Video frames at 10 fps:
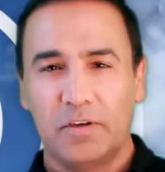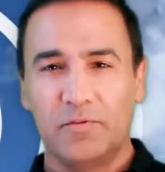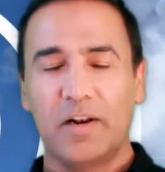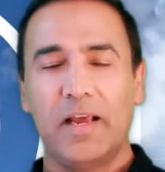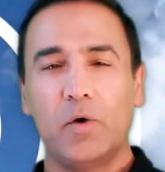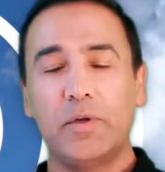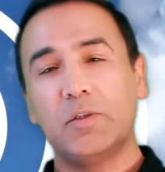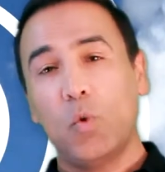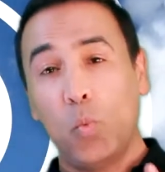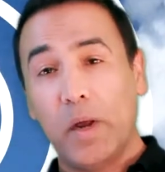of cloud
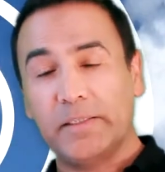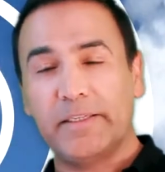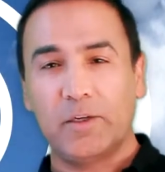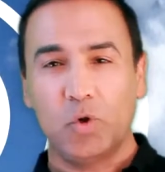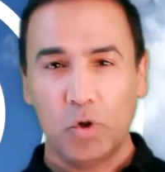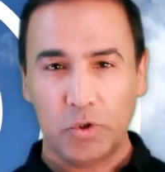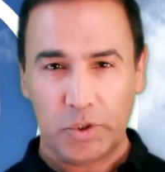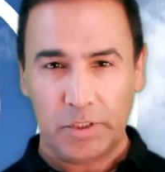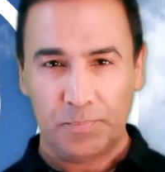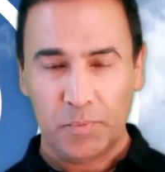as one
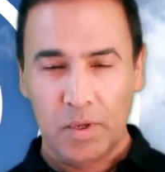technology,